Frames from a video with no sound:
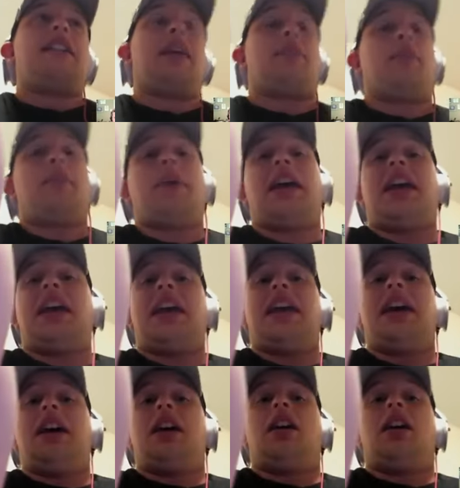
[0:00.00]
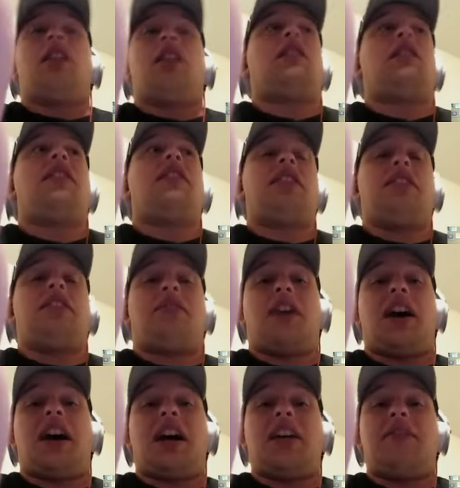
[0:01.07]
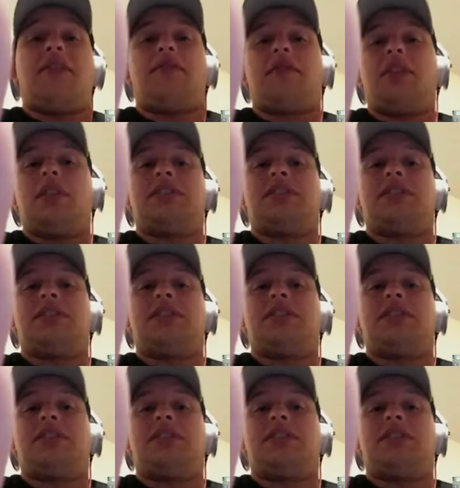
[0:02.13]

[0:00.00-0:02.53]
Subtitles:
Tampa Bay 11-5.